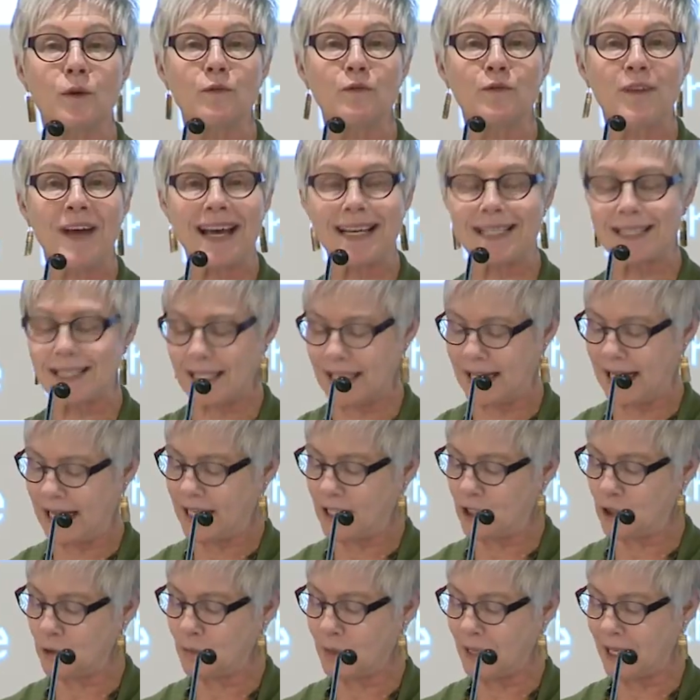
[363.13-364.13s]

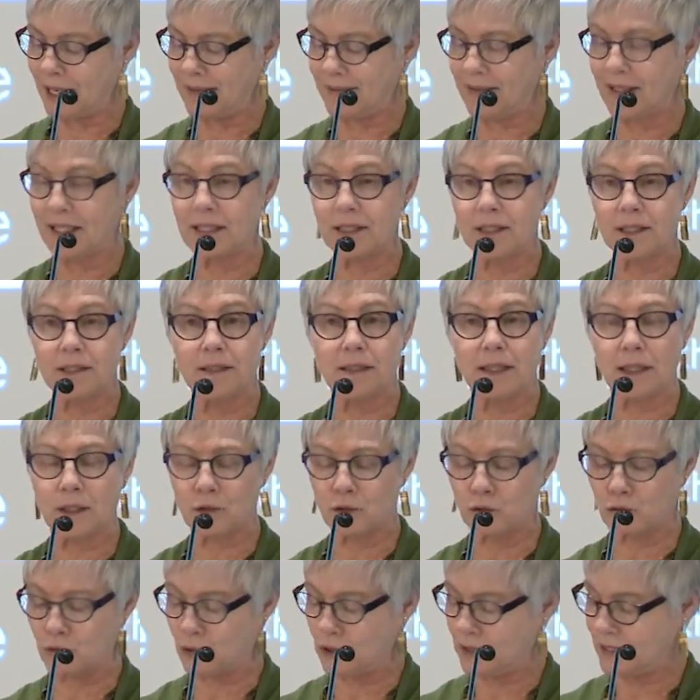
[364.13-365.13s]
fascinated by these
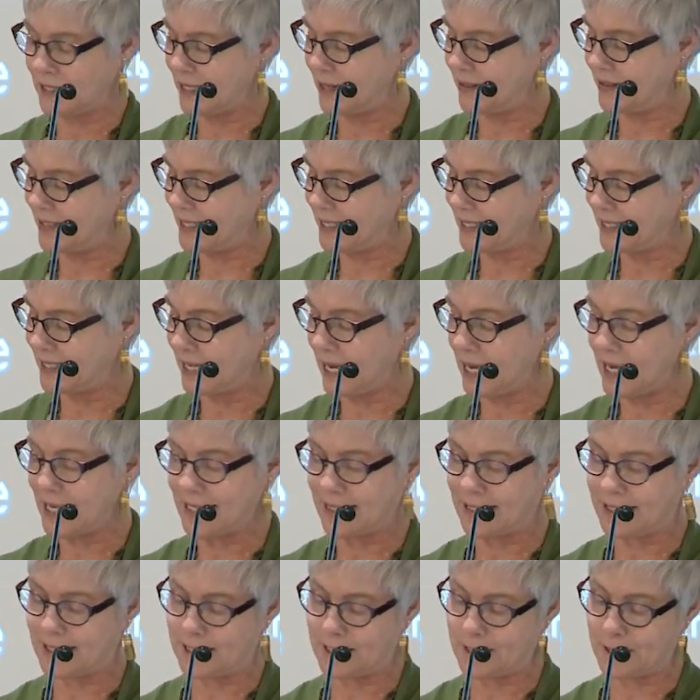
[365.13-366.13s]
extraordinary
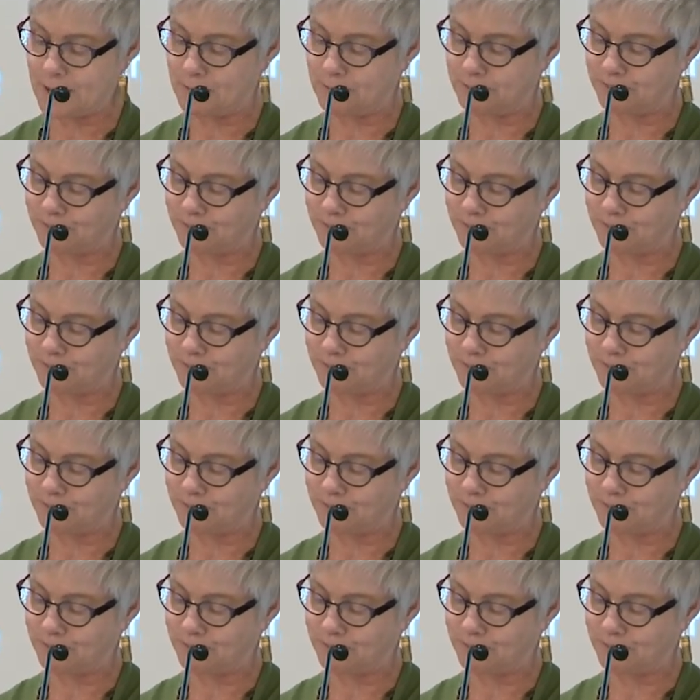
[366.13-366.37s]
sights.